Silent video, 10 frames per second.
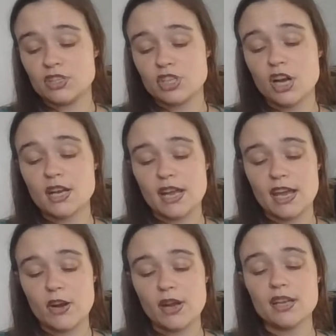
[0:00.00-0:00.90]
Dark
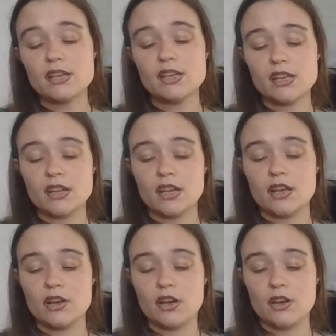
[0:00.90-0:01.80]
Aaron,
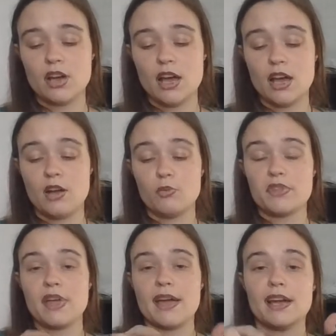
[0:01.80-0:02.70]

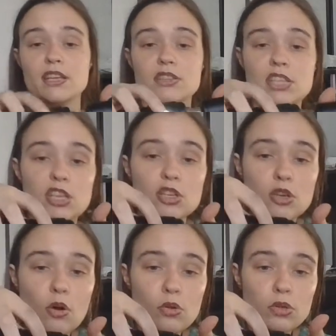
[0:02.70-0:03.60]
I got the
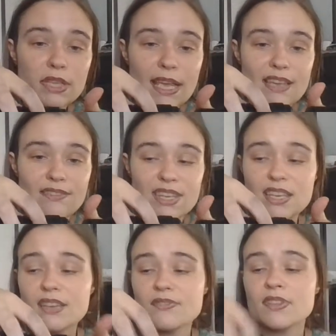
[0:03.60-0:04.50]
gold
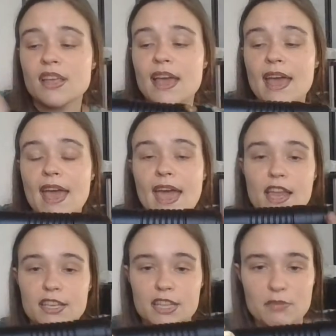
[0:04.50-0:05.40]
AV
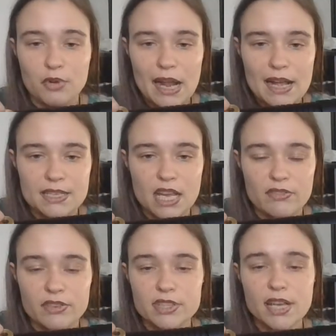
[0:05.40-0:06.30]
and the brass
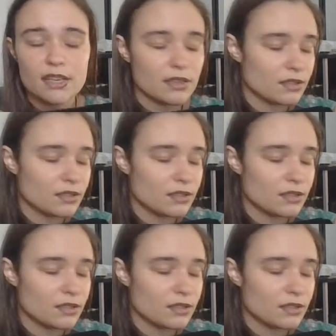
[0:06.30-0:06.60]
covertech,